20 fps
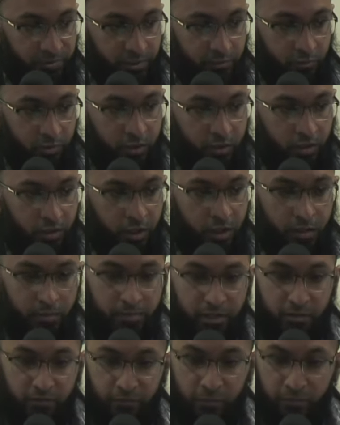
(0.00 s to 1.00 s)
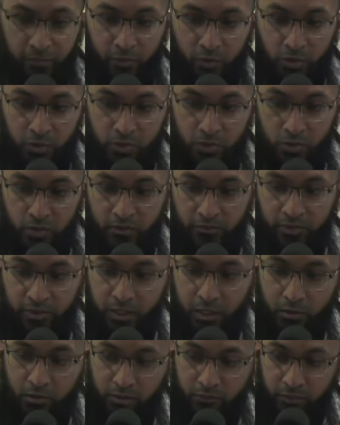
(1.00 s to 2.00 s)
that we can all be from those who have the
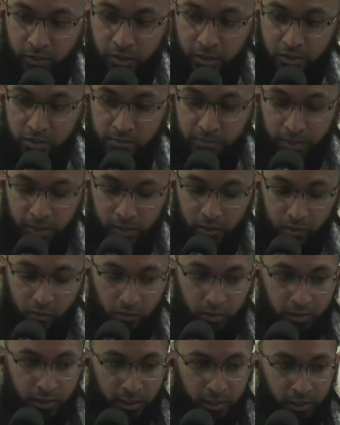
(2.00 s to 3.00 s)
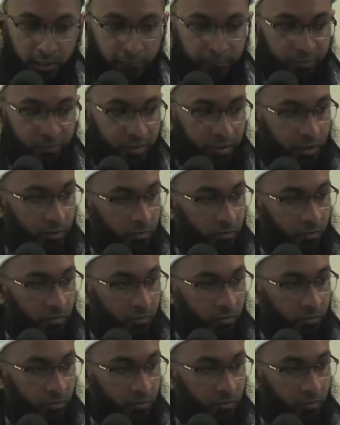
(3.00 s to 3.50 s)
taqwa of Allah subhanahu wa ta'ala.